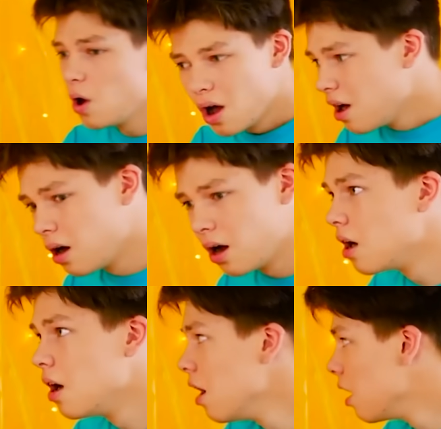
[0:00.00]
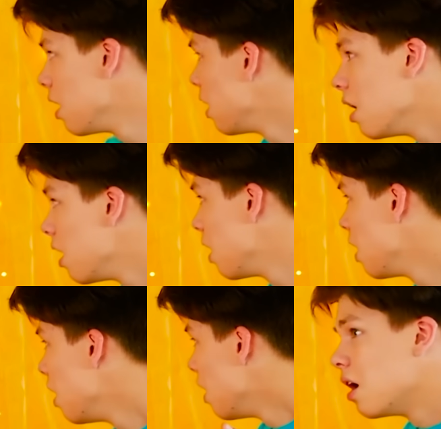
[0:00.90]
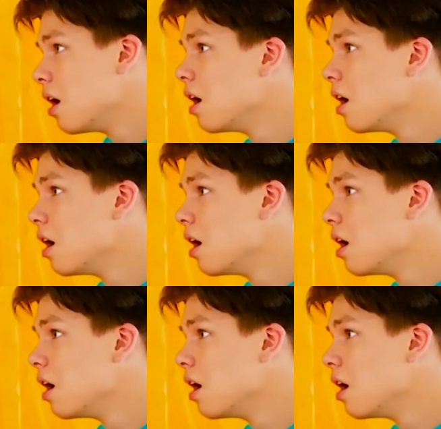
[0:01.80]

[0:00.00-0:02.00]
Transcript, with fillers: Gah! The Choco Bar!